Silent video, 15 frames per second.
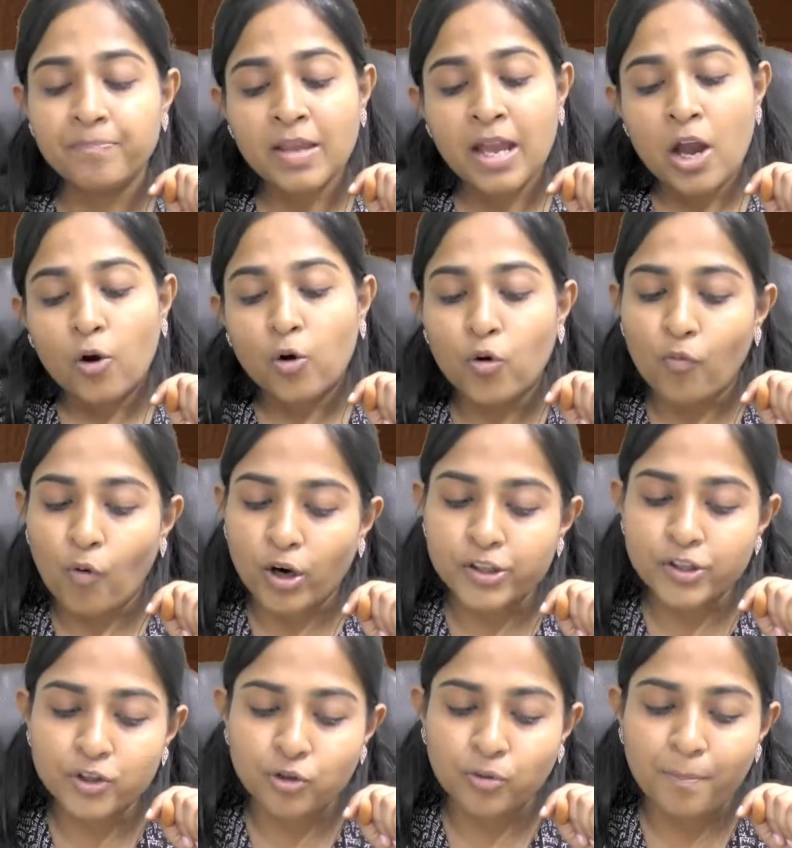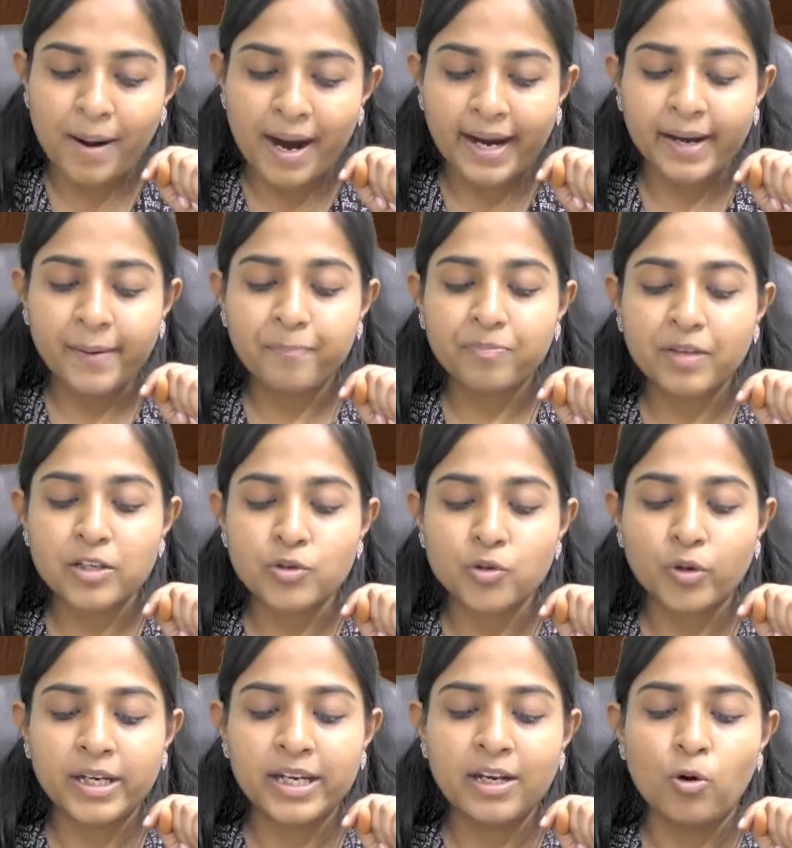who wants to buy, so
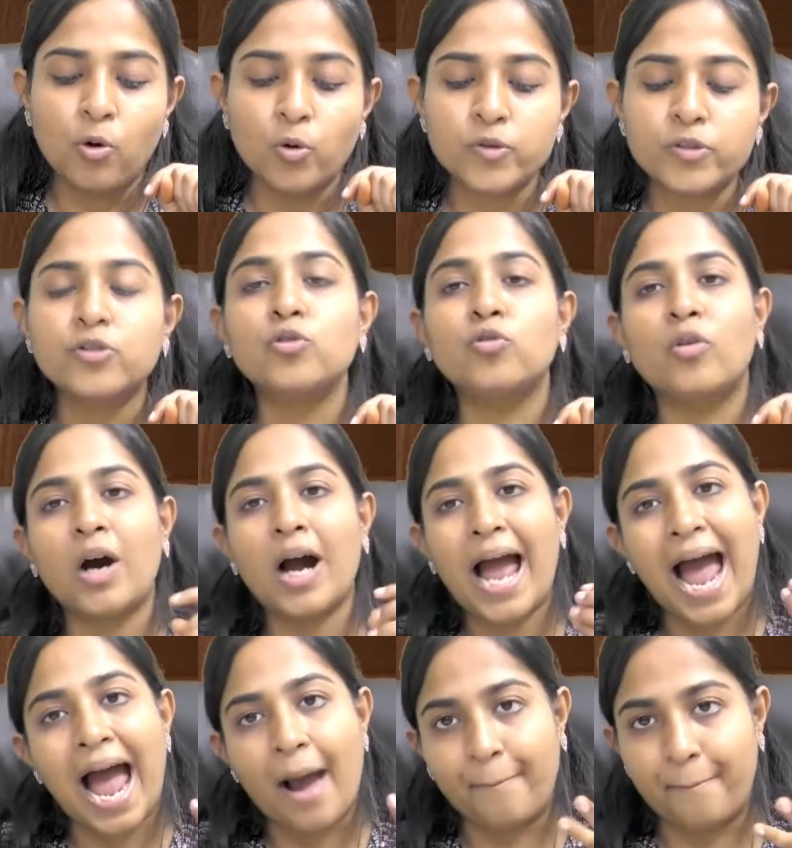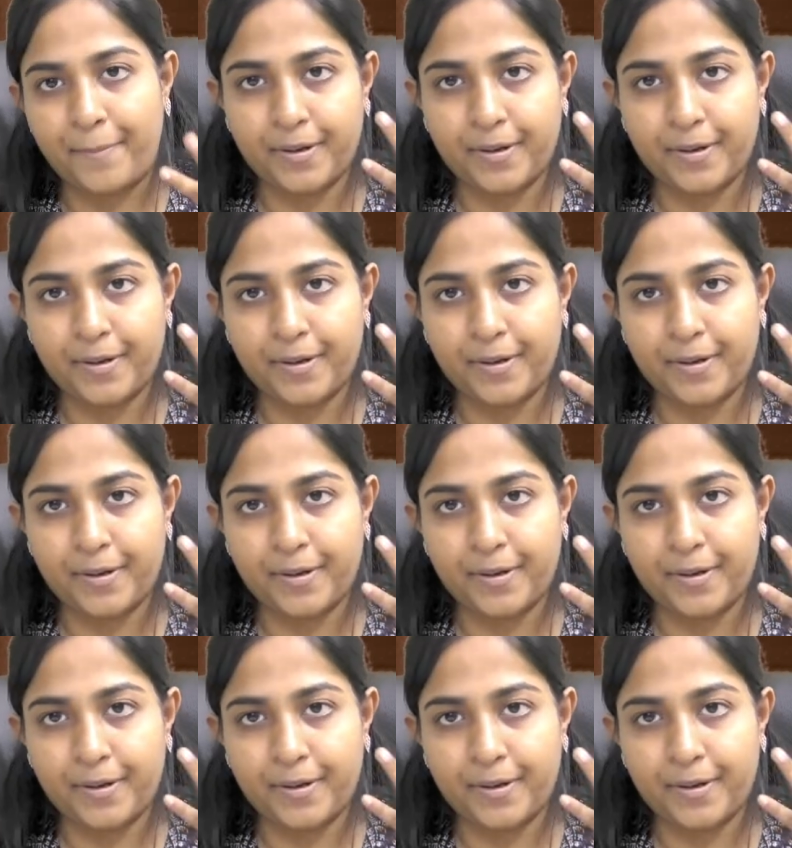he goes to an app.